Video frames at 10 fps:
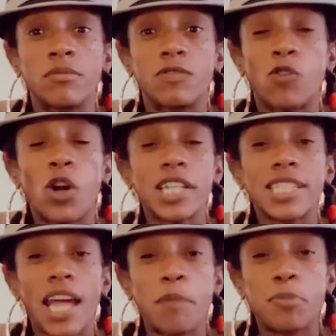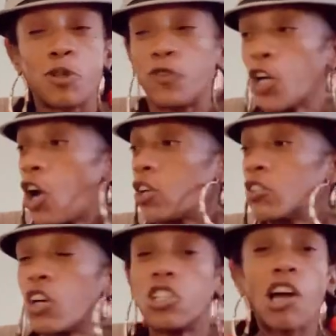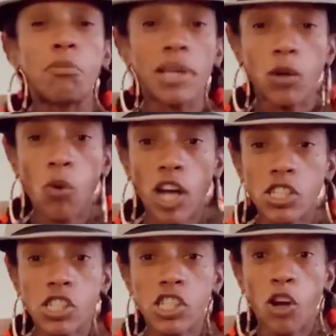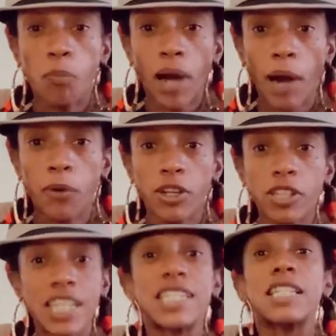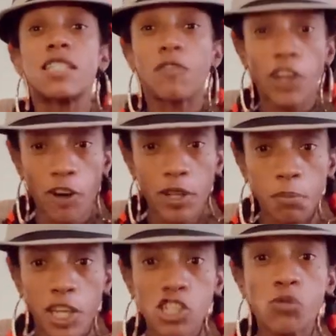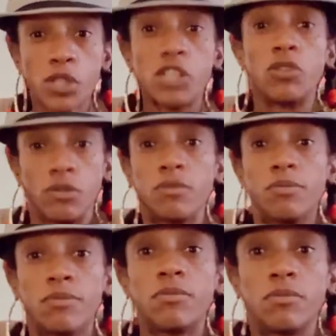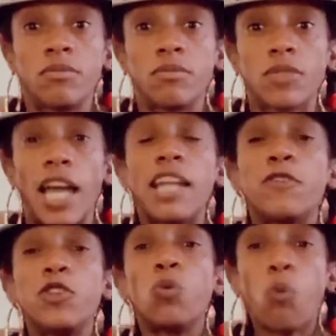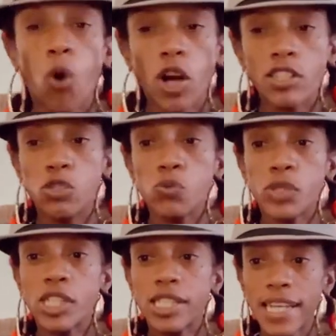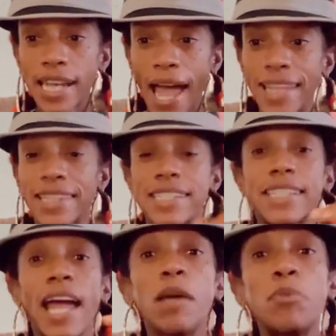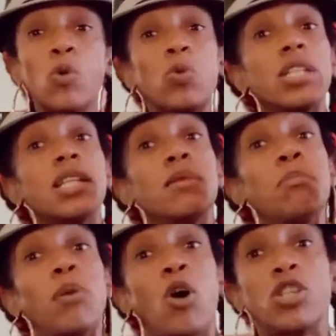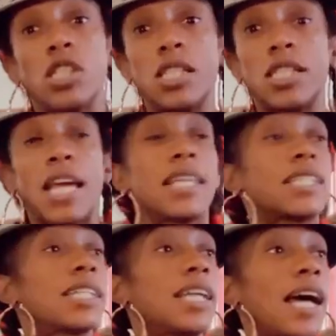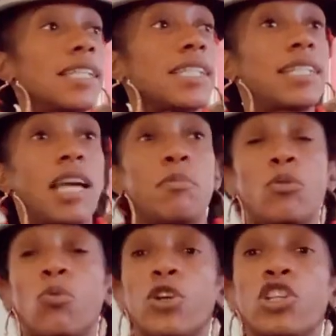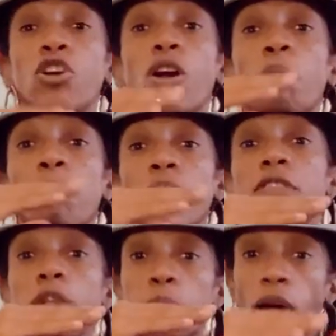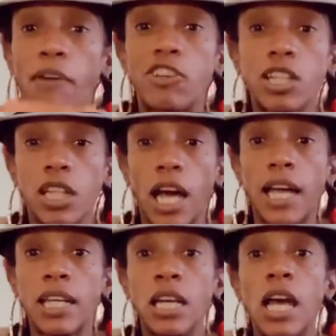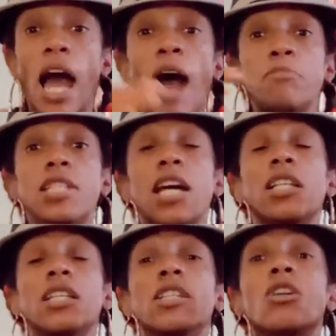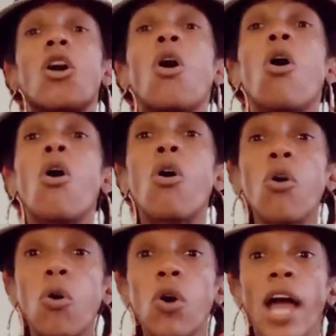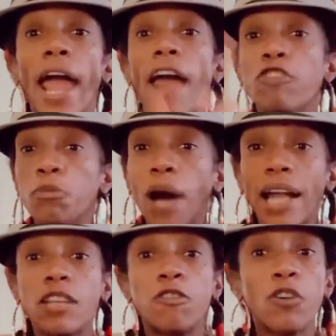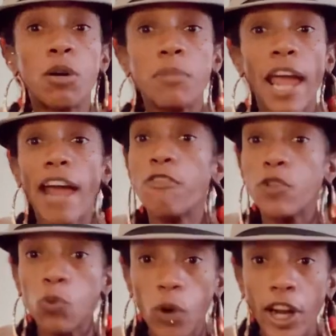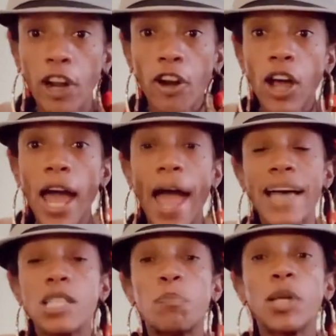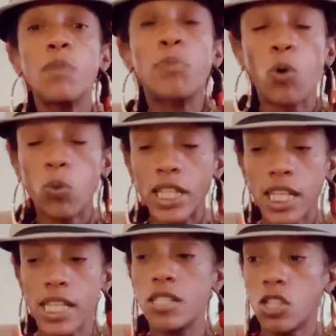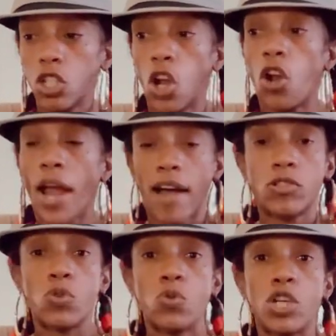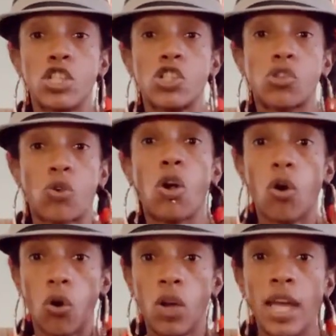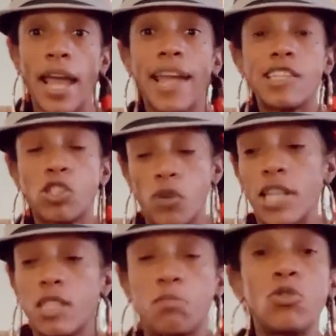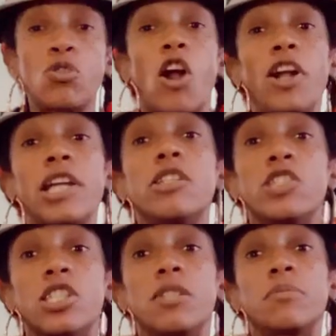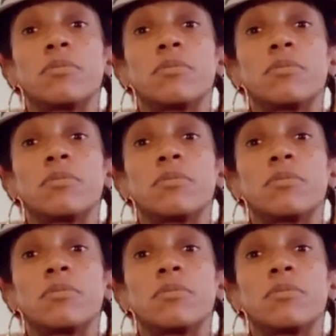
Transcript: For example, if y'all don't know, y'all better watch the show Power because it is very much real. And if you want to sit at the table with them bosses and sit at the table where you're above the poverty line, I'm telling the whole, everybody from everywhere, as people, we need to learn how to control and transmute our energy.